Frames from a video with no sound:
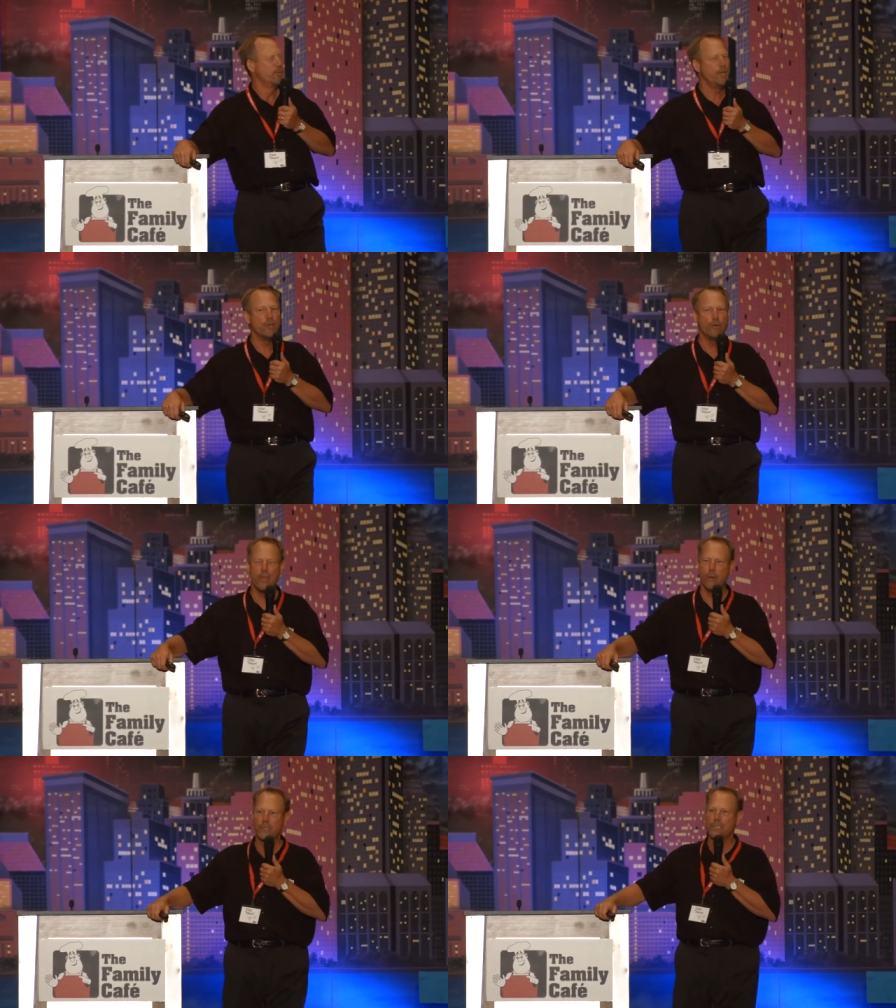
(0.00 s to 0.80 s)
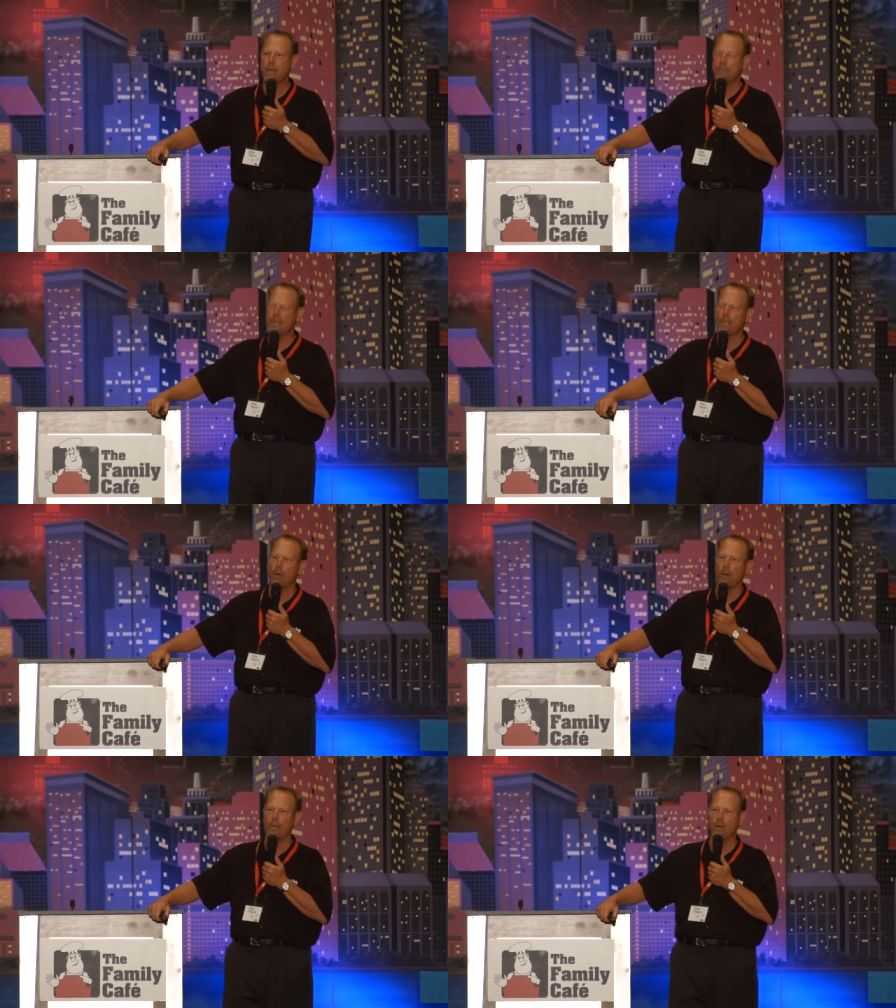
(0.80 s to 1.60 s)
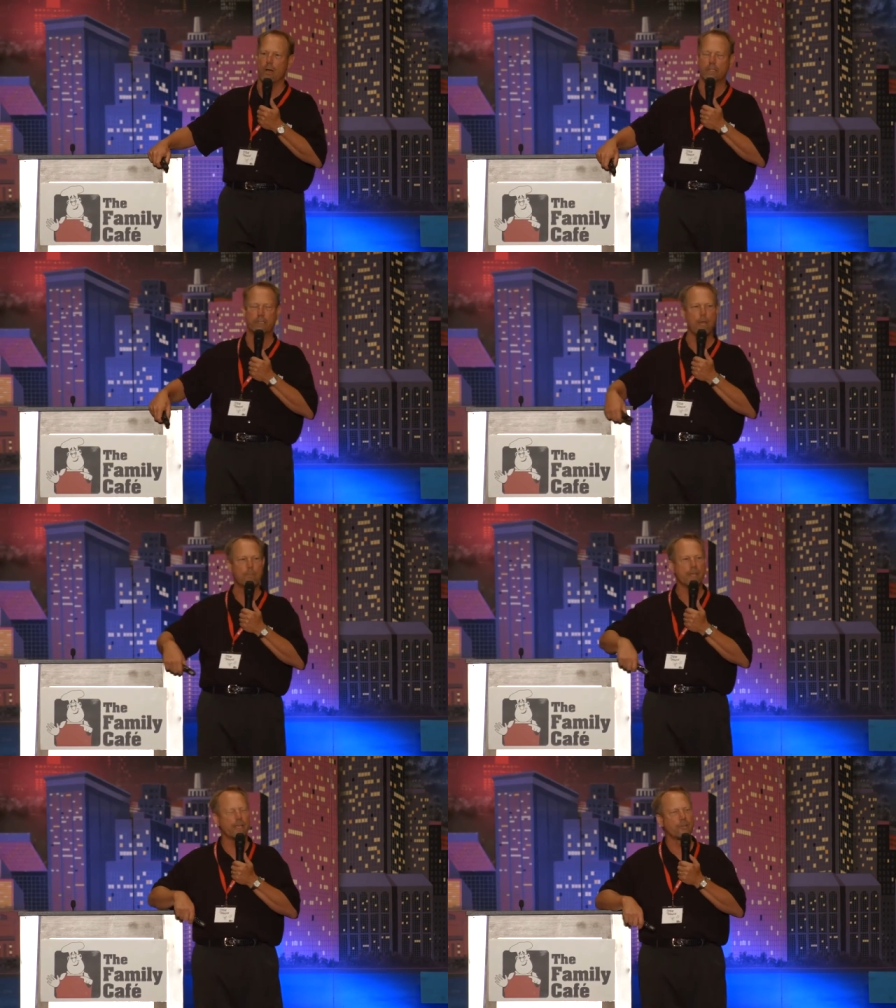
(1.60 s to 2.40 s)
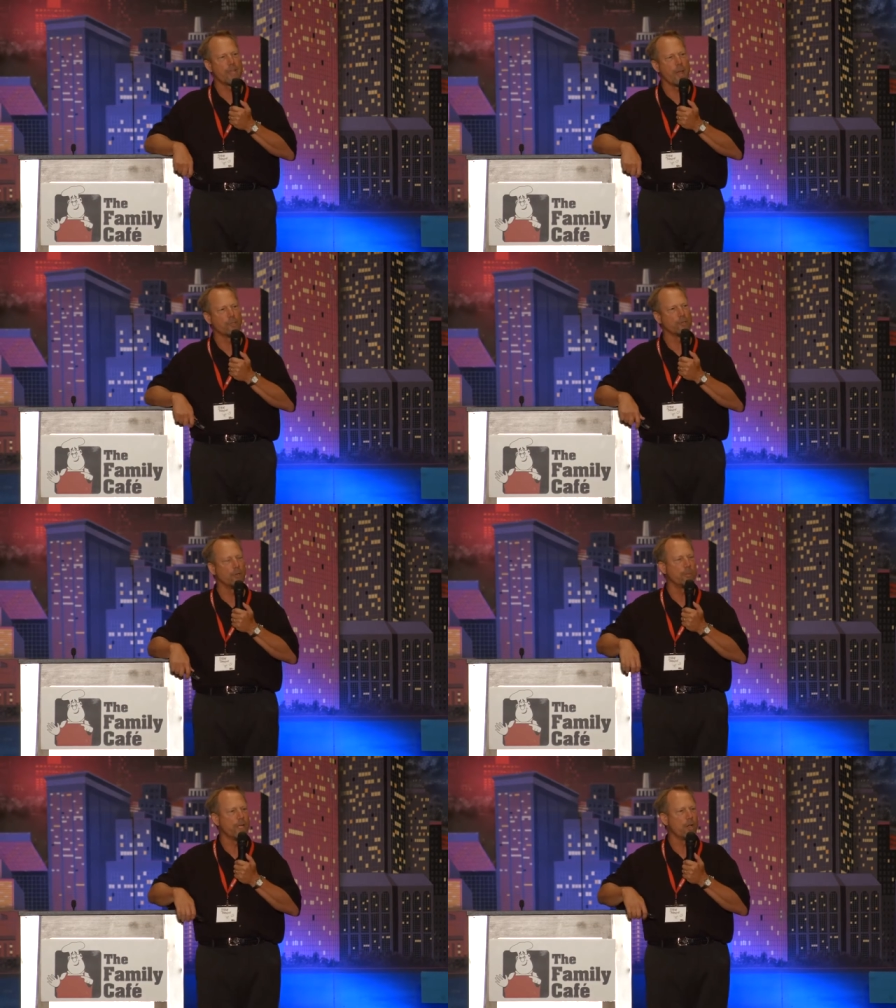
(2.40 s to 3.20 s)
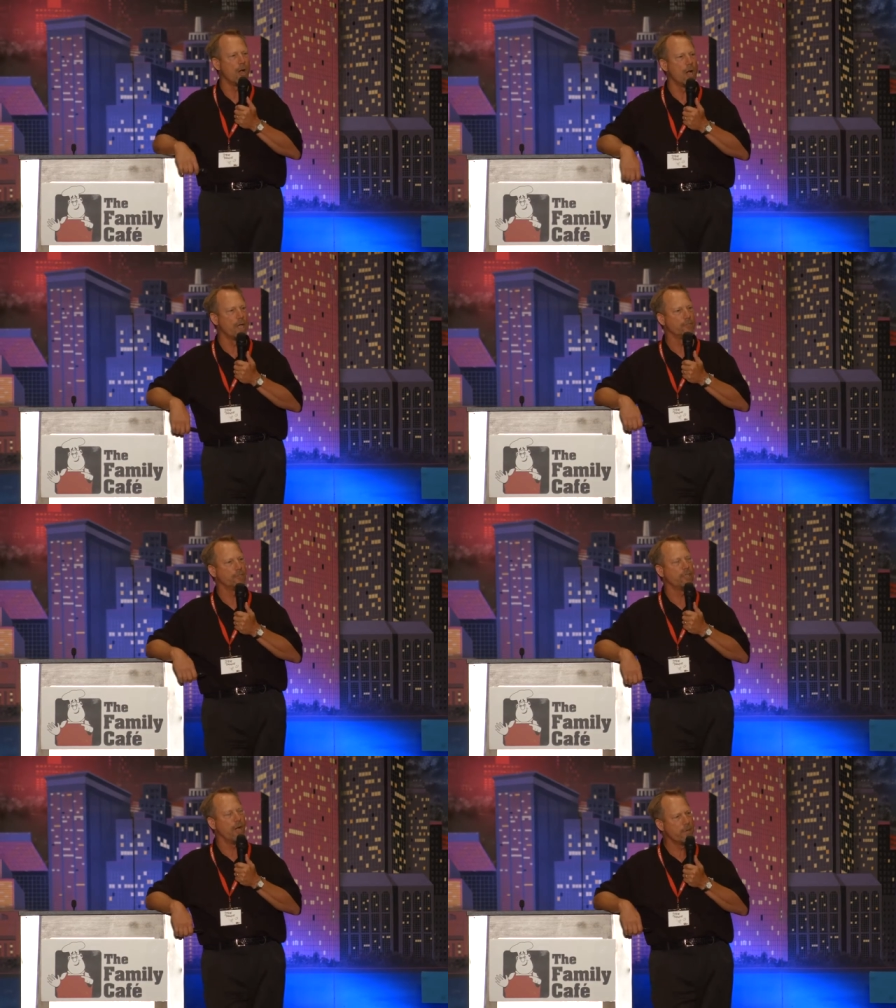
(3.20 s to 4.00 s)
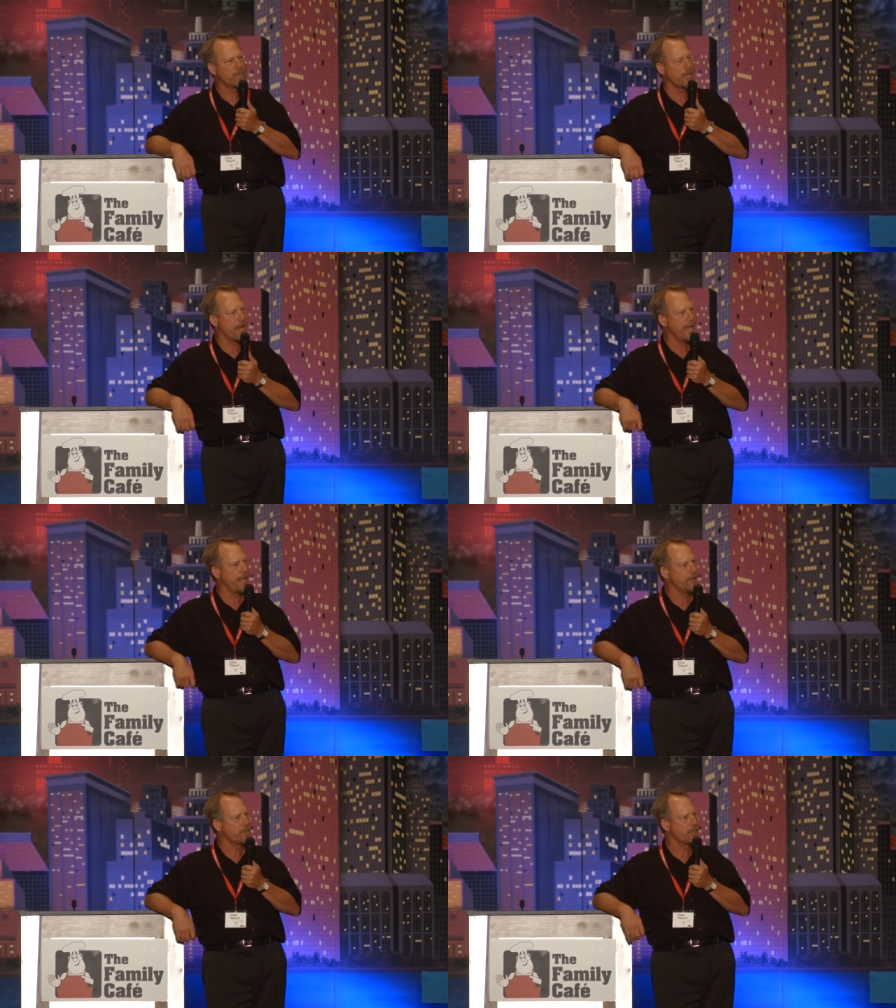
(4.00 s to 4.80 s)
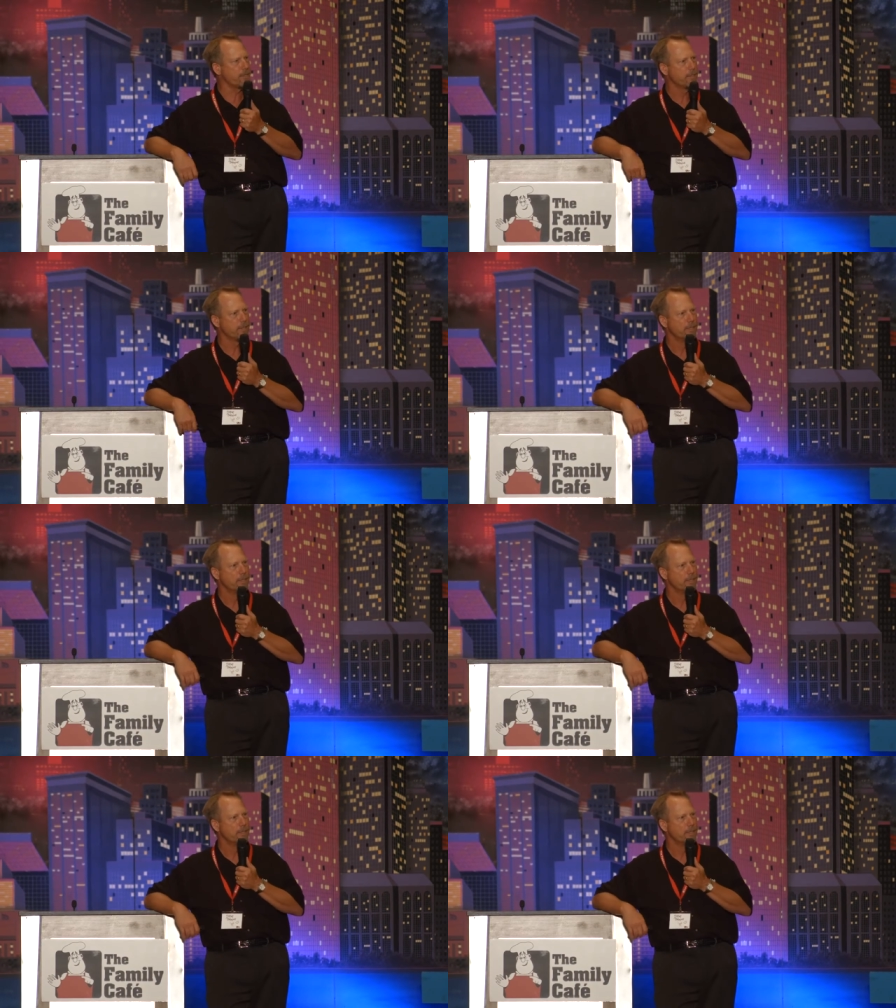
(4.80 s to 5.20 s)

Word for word: We knew there was something going on, something exceptional, because she always got A's.